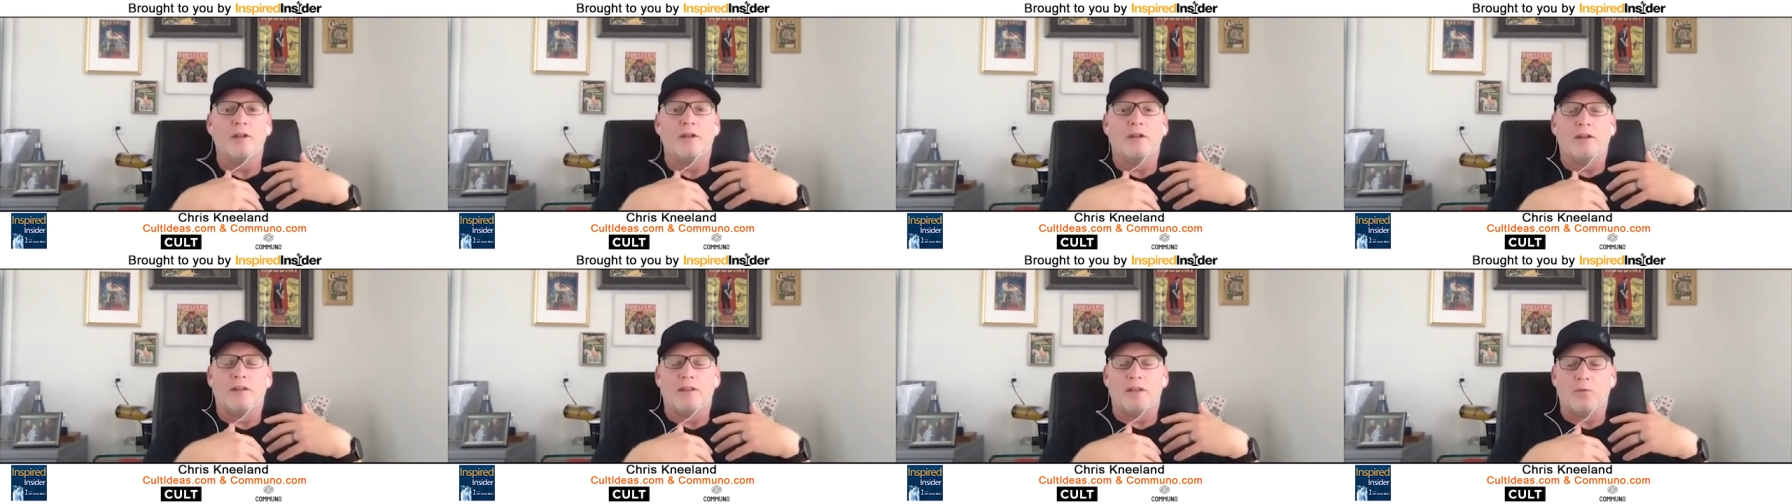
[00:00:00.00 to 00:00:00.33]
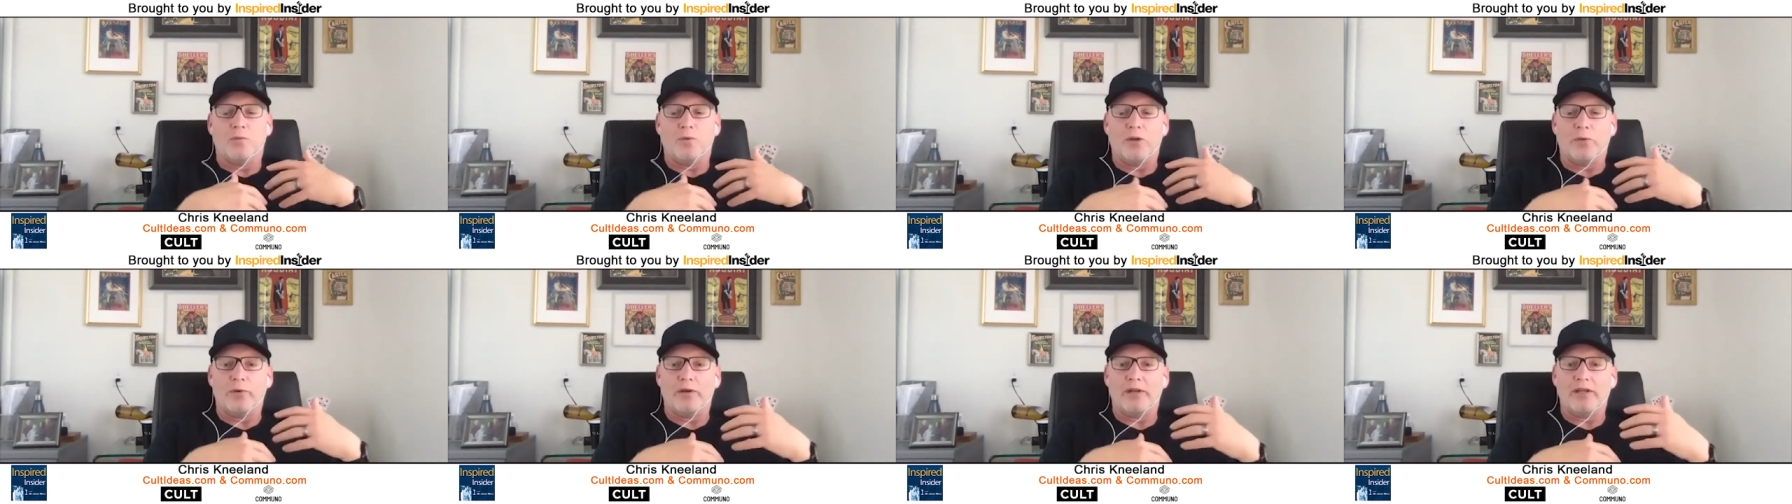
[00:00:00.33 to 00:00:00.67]
that
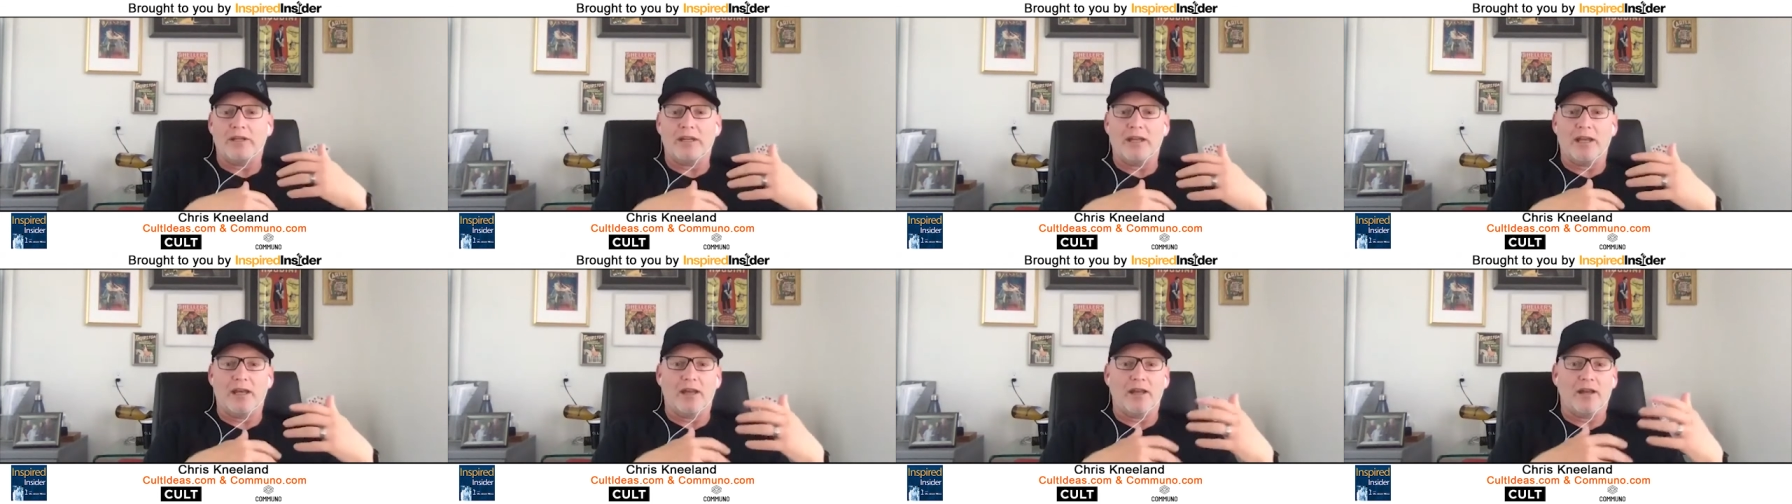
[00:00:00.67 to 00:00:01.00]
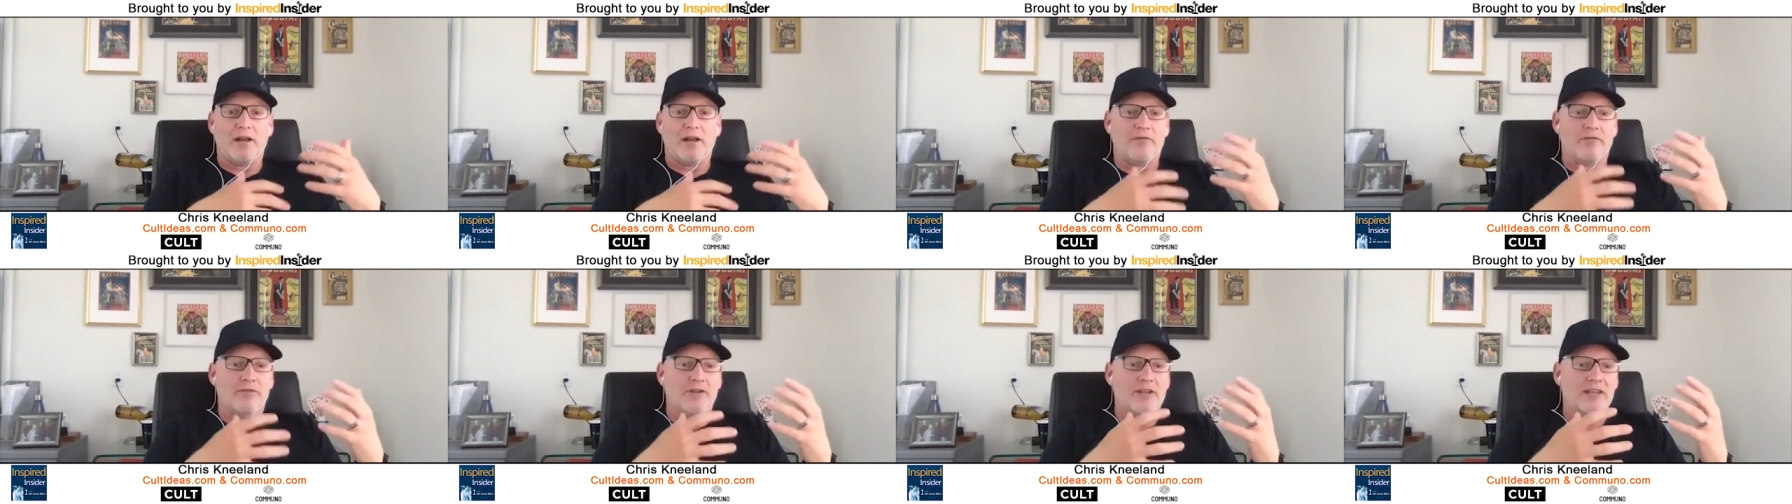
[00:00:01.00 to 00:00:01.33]
we would get
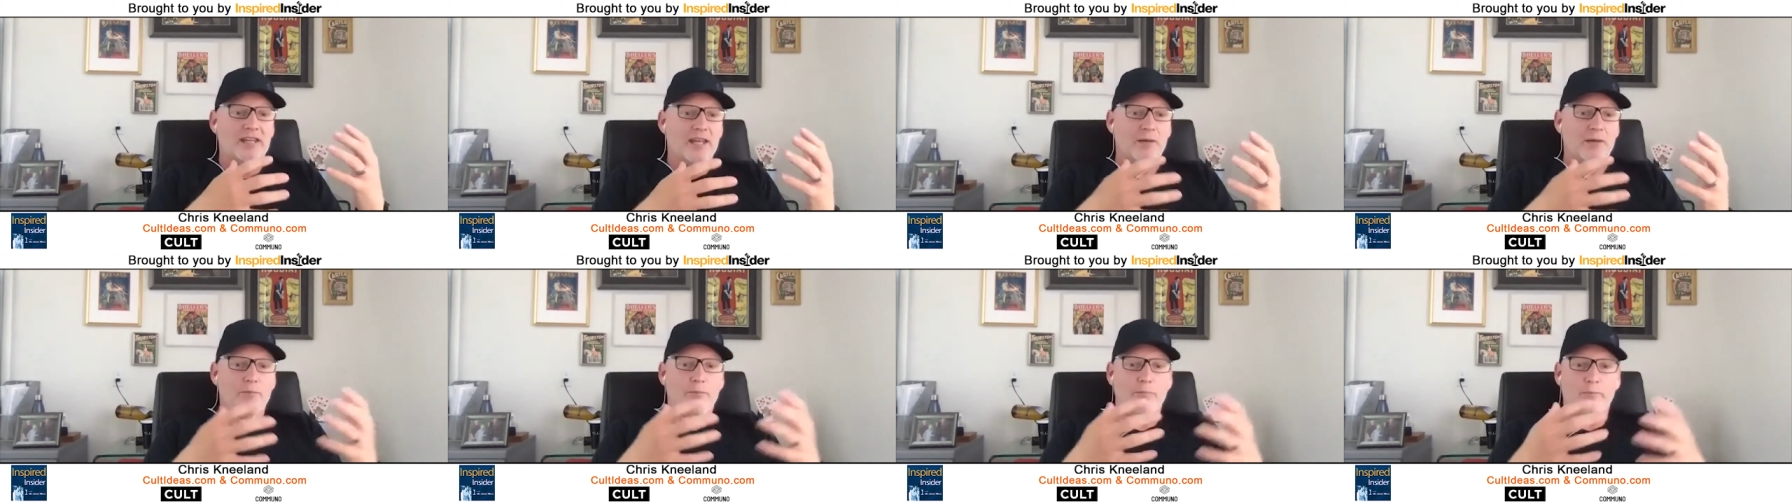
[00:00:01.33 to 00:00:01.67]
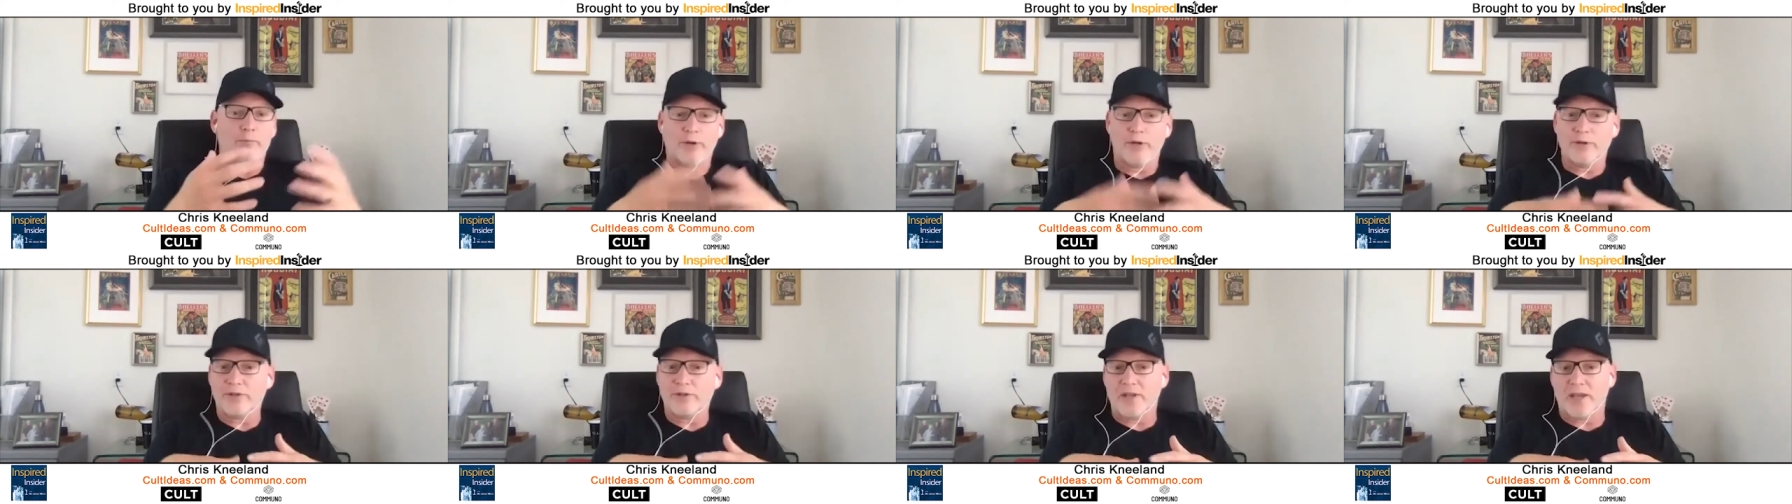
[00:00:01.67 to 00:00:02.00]
of kid
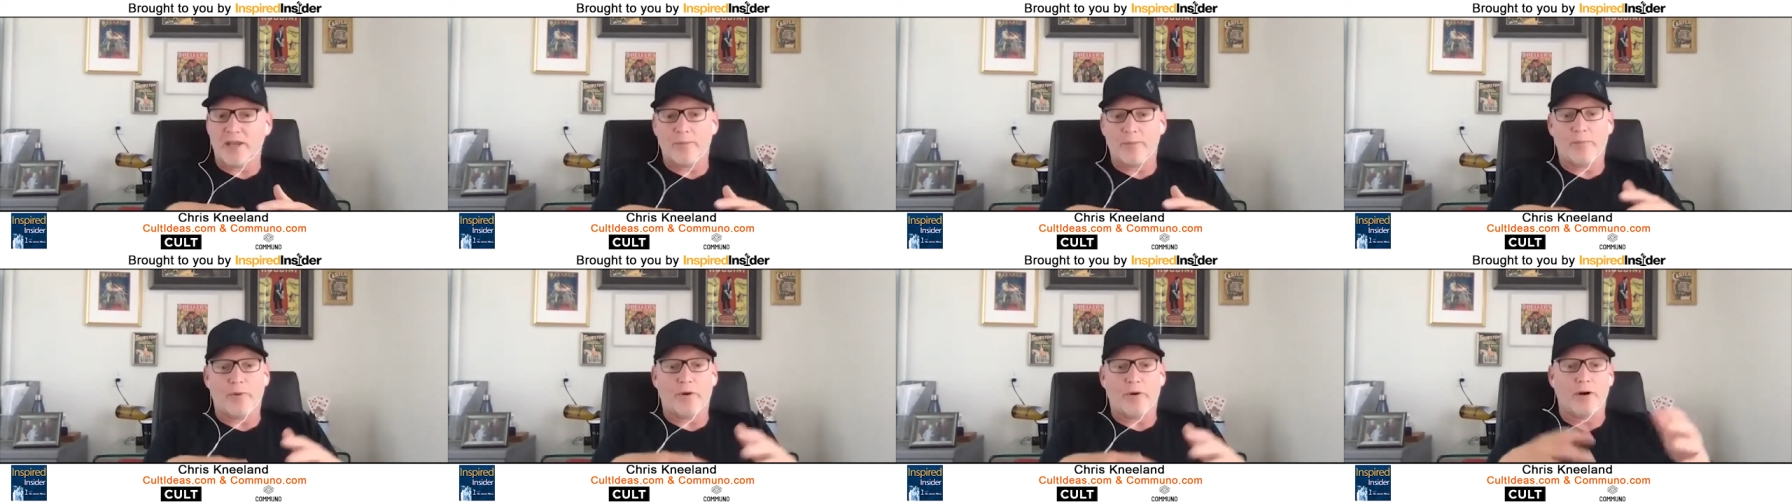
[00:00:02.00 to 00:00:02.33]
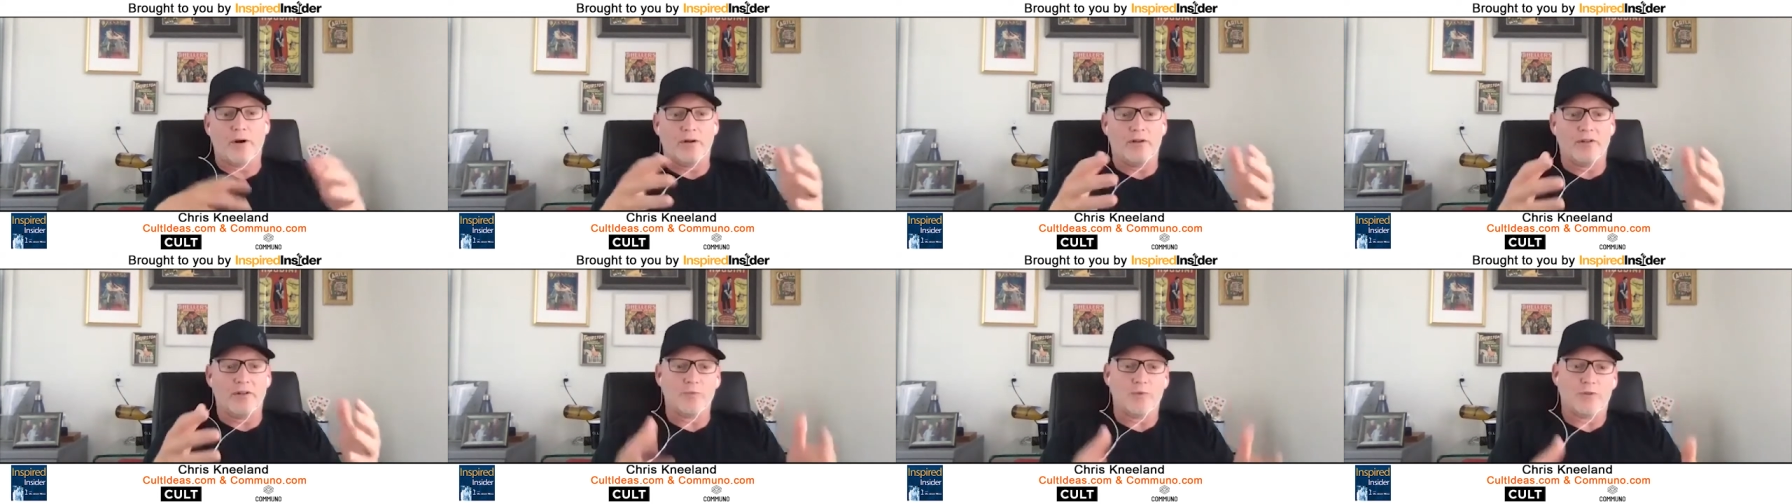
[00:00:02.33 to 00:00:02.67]
birthday
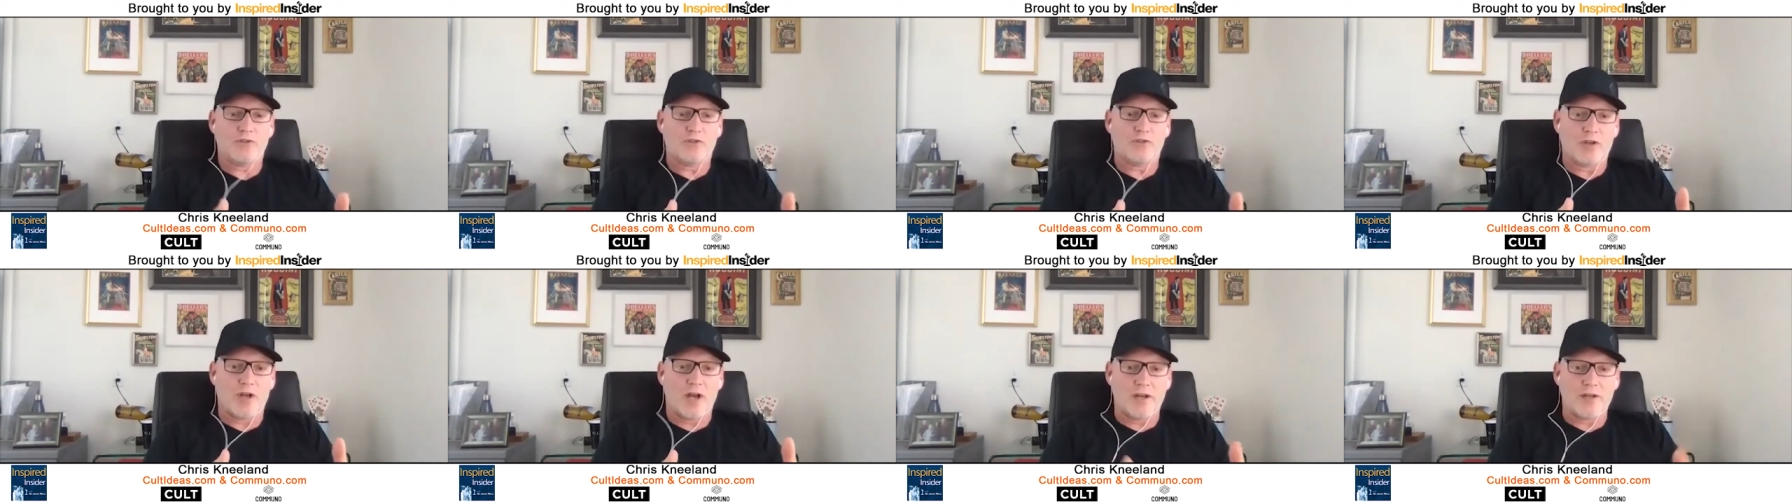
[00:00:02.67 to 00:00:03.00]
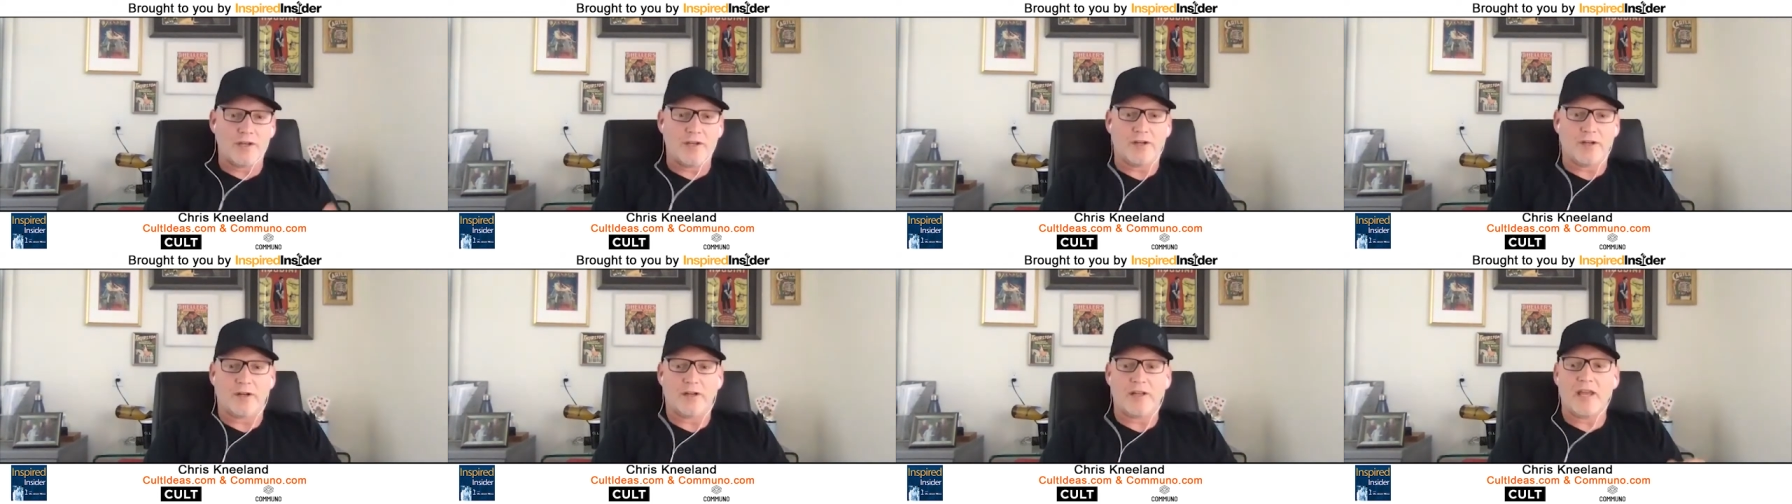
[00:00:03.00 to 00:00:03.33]
parties with John Deere